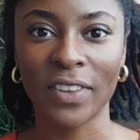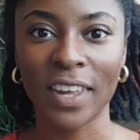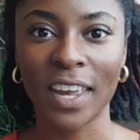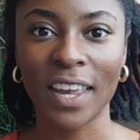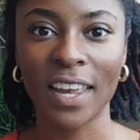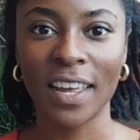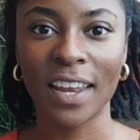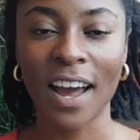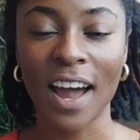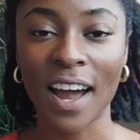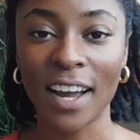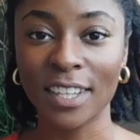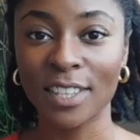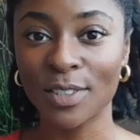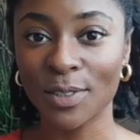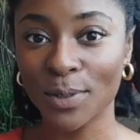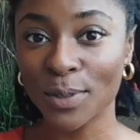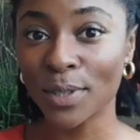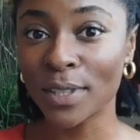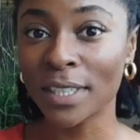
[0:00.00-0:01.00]
in high
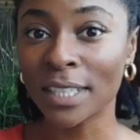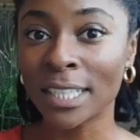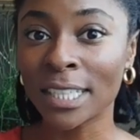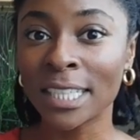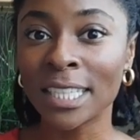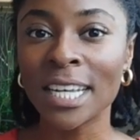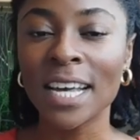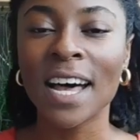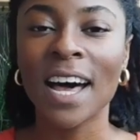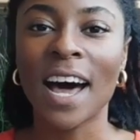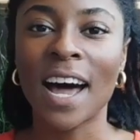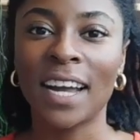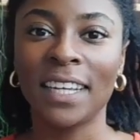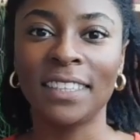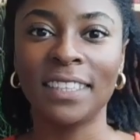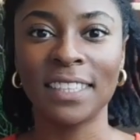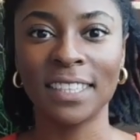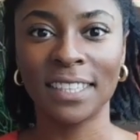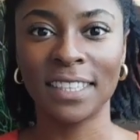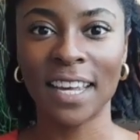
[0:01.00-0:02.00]
school, I
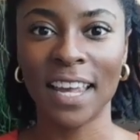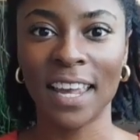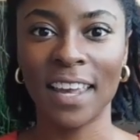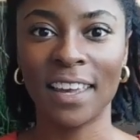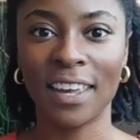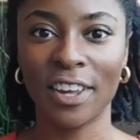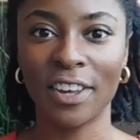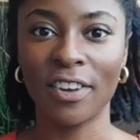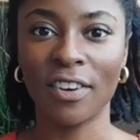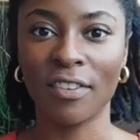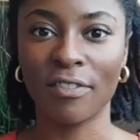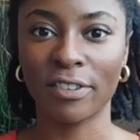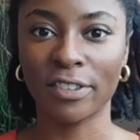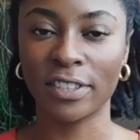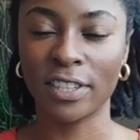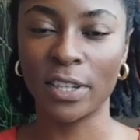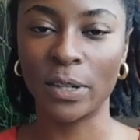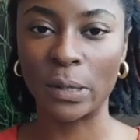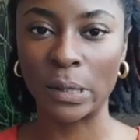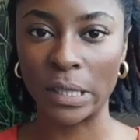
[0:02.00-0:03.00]
didn't take
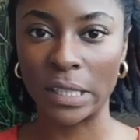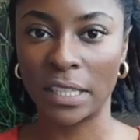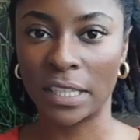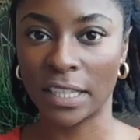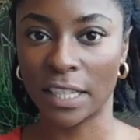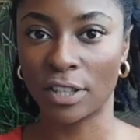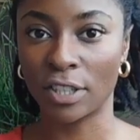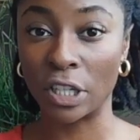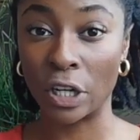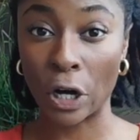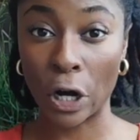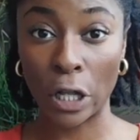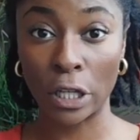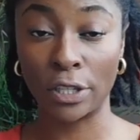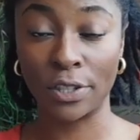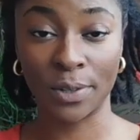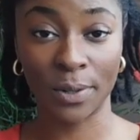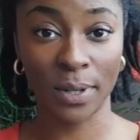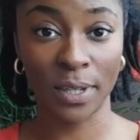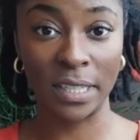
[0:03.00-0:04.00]
university courses, I took
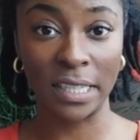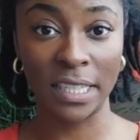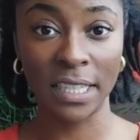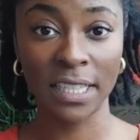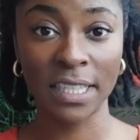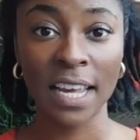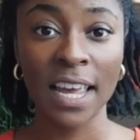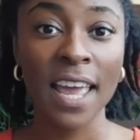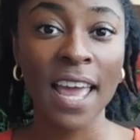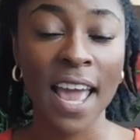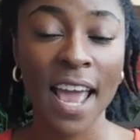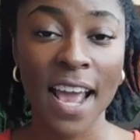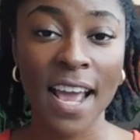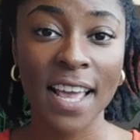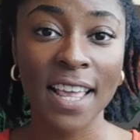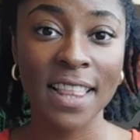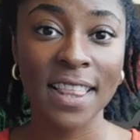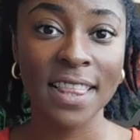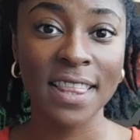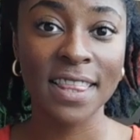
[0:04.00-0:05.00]
college courses,
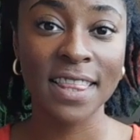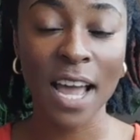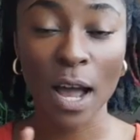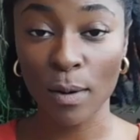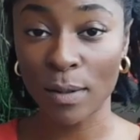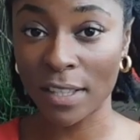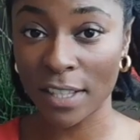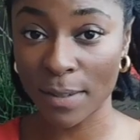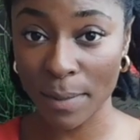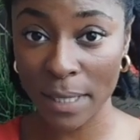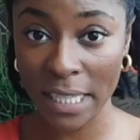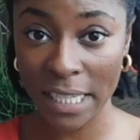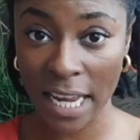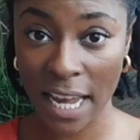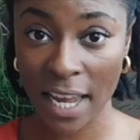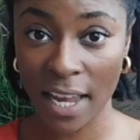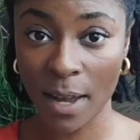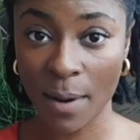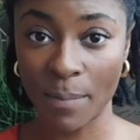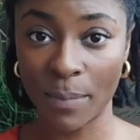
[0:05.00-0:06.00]
and that was a
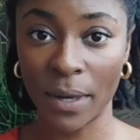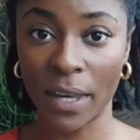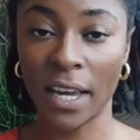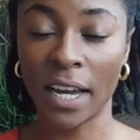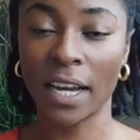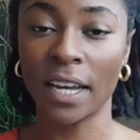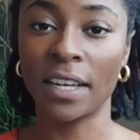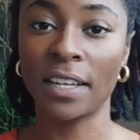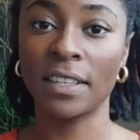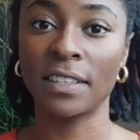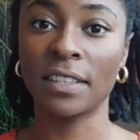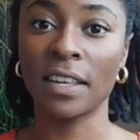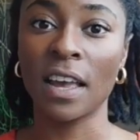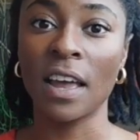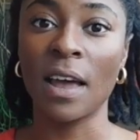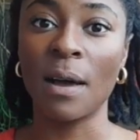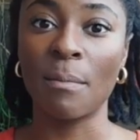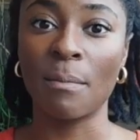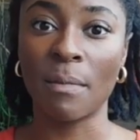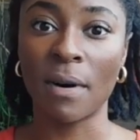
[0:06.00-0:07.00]
mistake because
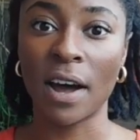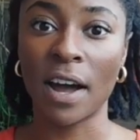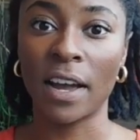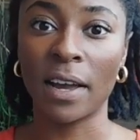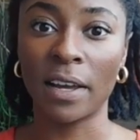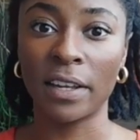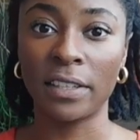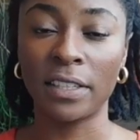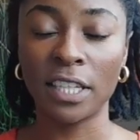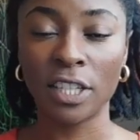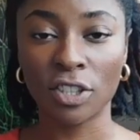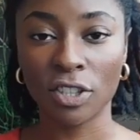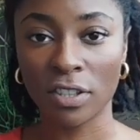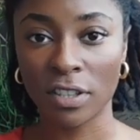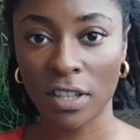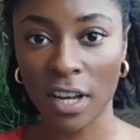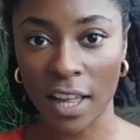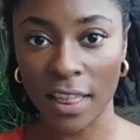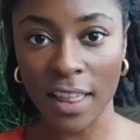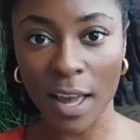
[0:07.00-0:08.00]
my teachers
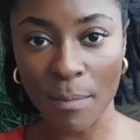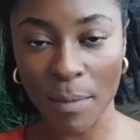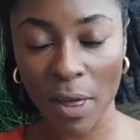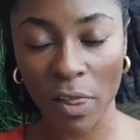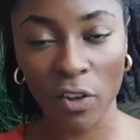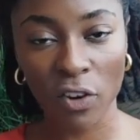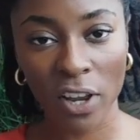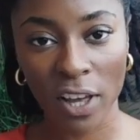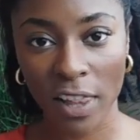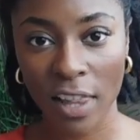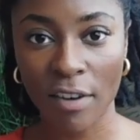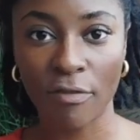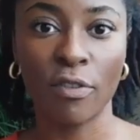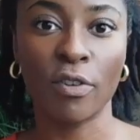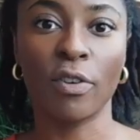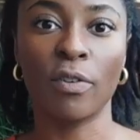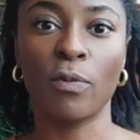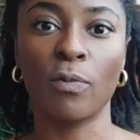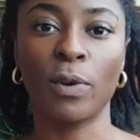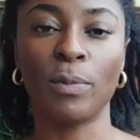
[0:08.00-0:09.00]
thought that my learning
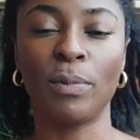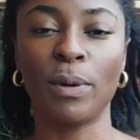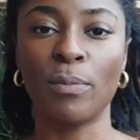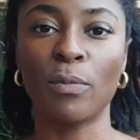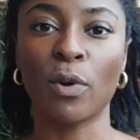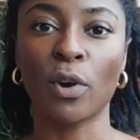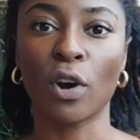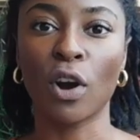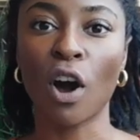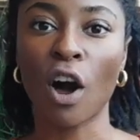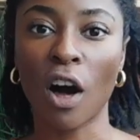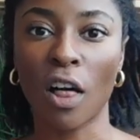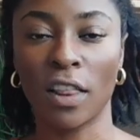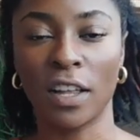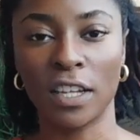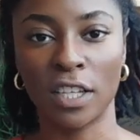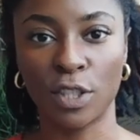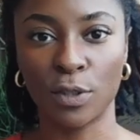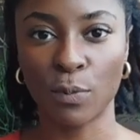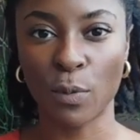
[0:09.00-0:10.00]
level would be more
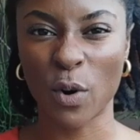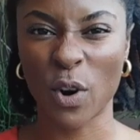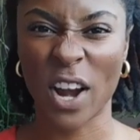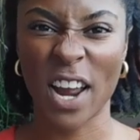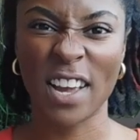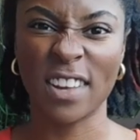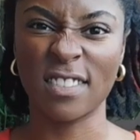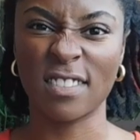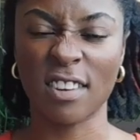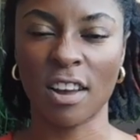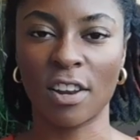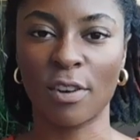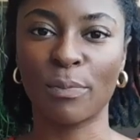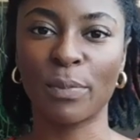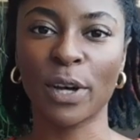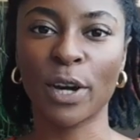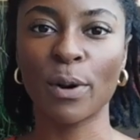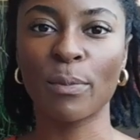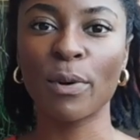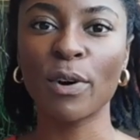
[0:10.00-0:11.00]
college, more hands-on
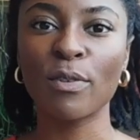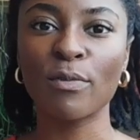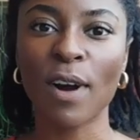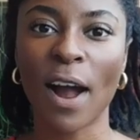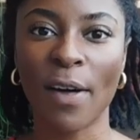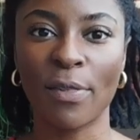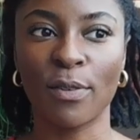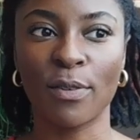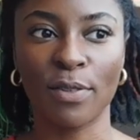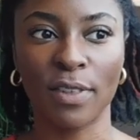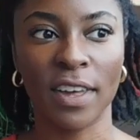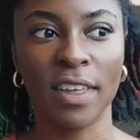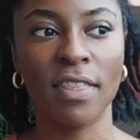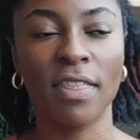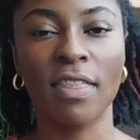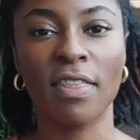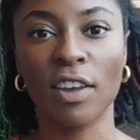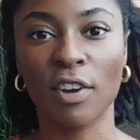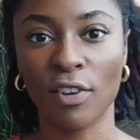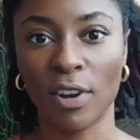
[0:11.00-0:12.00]
applicable rather than
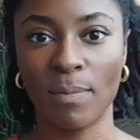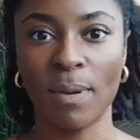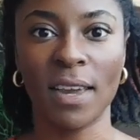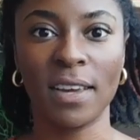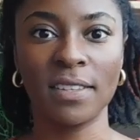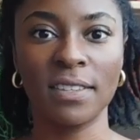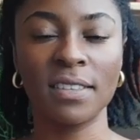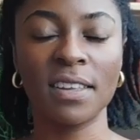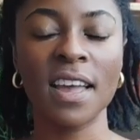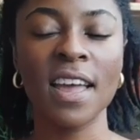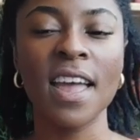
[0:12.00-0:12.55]
theory-based.